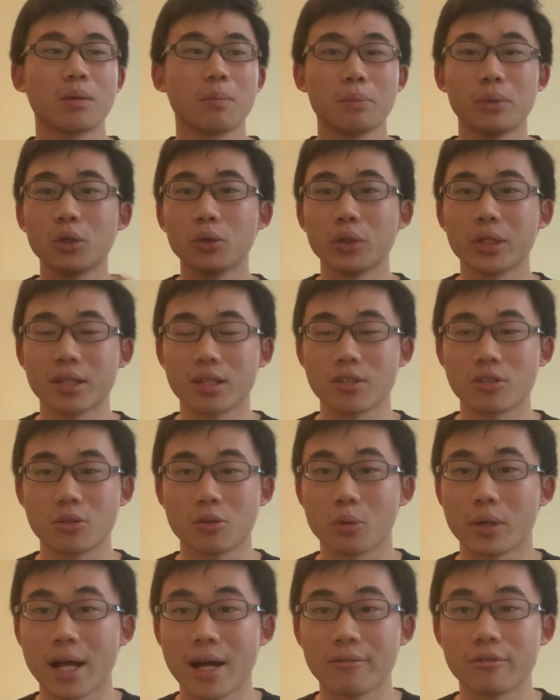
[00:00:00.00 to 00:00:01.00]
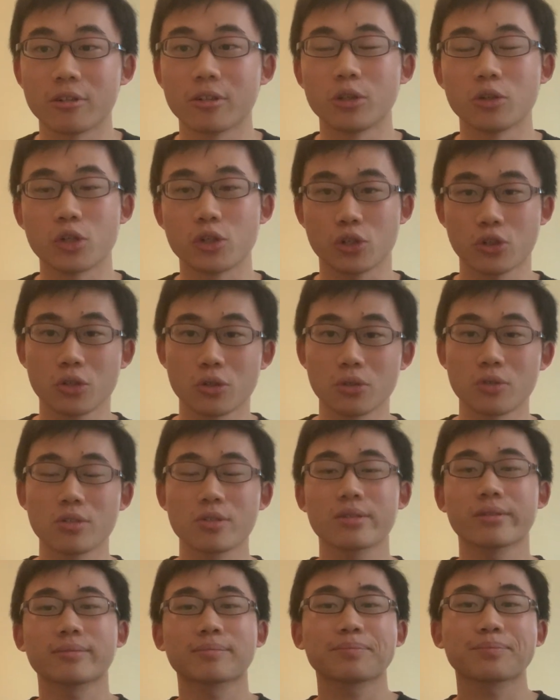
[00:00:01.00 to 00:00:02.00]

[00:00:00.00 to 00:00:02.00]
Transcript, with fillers: buildings or whatever, your shoes.